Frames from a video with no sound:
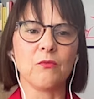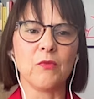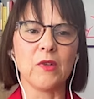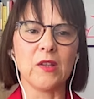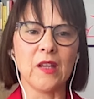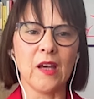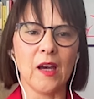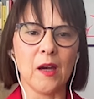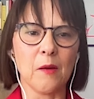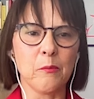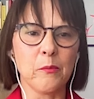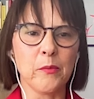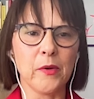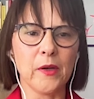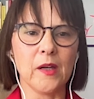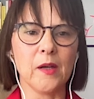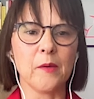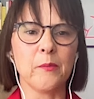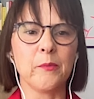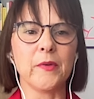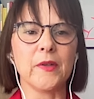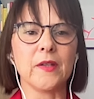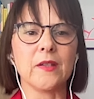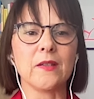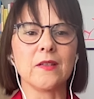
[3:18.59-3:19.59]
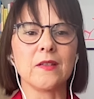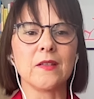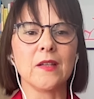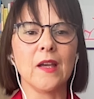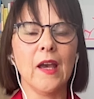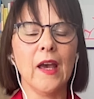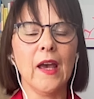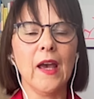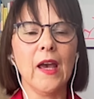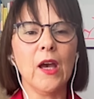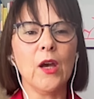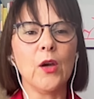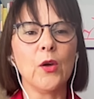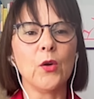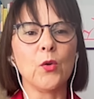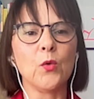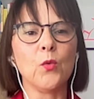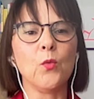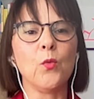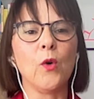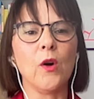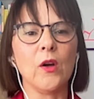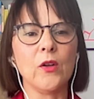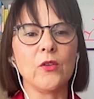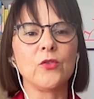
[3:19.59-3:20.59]
with their purpose, who
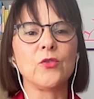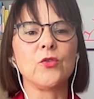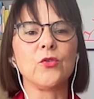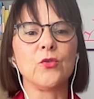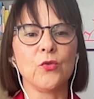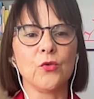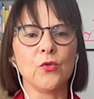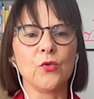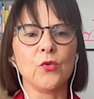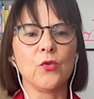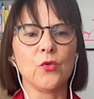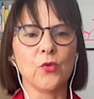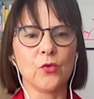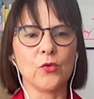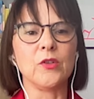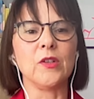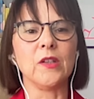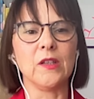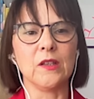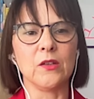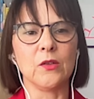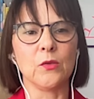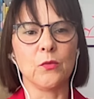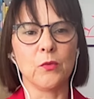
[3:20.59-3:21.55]
want to do good in the